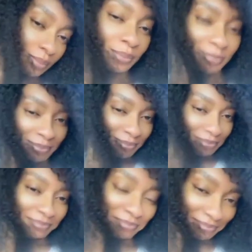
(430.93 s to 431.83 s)
loss,
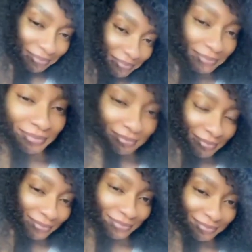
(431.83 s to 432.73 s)
and equally give her the
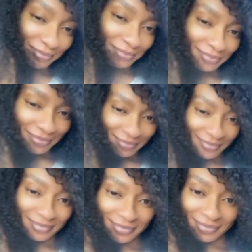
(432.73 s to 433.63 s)
courage,
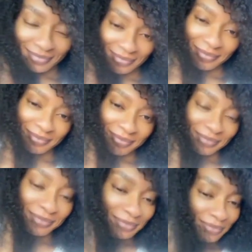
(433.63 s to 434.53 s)

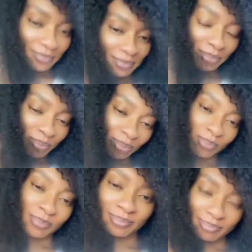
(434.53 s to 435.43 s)
because the battle ahead of
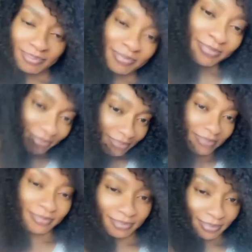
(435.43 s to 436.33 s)
her is very
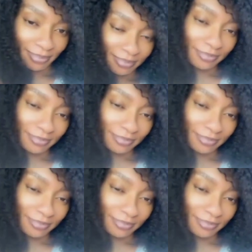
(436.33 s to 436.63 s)
strong.